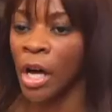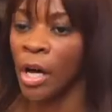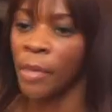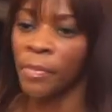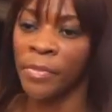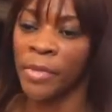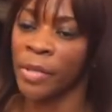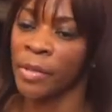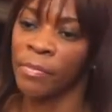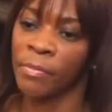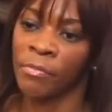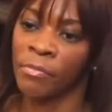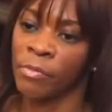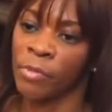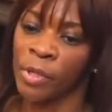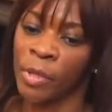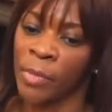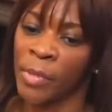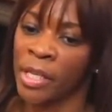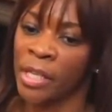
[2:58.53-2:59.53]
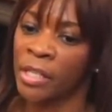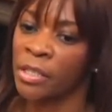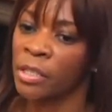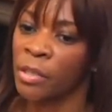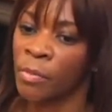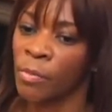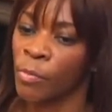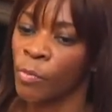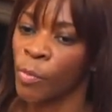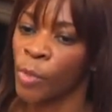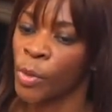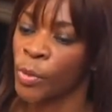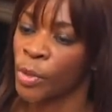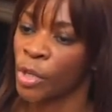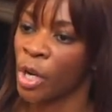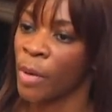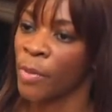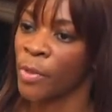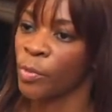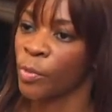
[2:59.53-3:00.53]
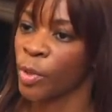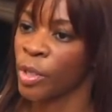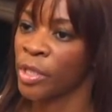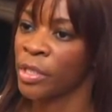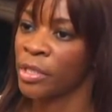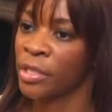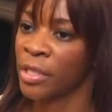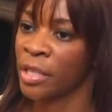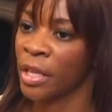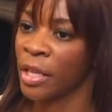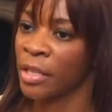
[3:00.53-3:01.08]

I guess the most common one is